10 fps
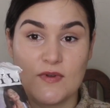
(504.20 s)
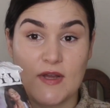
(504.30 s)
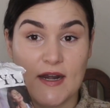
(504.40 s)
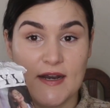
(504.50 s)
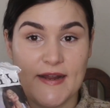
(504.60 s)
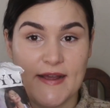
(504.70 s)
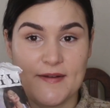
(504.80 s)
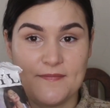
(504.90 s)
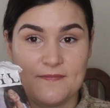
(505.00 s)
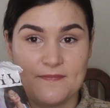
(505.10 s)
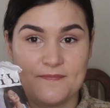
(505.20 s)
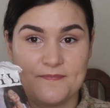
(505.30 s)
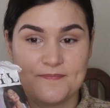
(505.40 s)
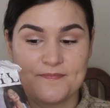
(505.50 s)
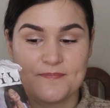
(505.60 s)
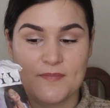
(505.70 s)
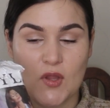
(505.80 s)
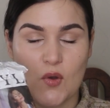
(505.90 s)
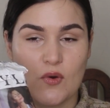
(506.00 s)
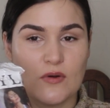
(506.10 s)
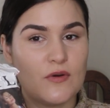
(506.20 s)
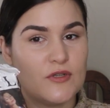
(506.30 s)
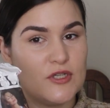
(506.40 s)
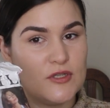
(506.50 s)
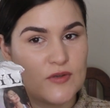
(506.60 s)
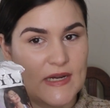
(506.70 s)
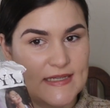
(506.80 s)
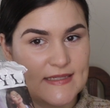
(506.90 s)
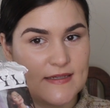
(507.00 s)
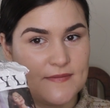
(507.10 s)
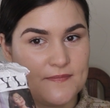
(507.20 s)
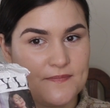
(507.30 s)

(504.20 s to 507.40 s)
cut it out or do you trace it?